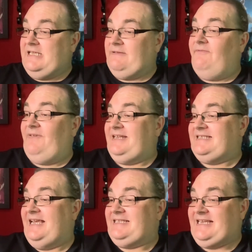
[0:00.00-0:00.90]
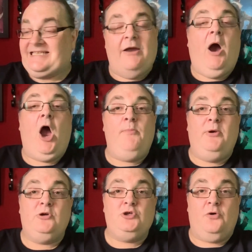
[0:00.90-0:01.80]
Fantastic. So hope
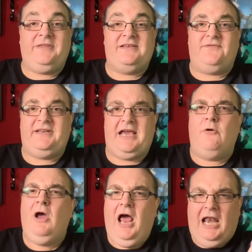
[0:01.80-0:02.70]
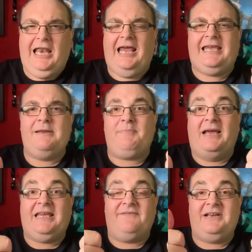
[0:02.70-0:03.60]
you enjoyed this video. Like it by
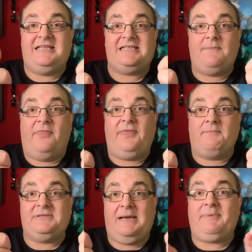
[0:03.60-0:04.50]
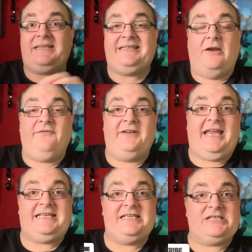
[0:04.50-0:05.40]
giving it some thumbs up. Don't forget
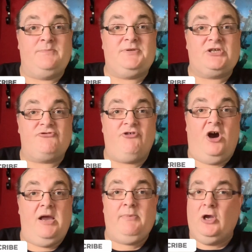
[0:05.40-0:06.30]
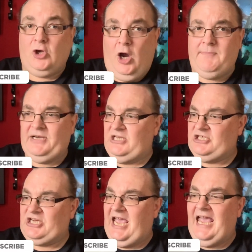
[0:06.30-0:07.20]
to subscribe, comment and
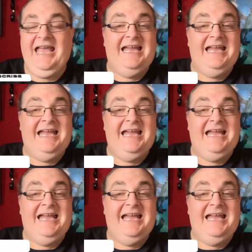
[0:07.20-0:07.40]
share.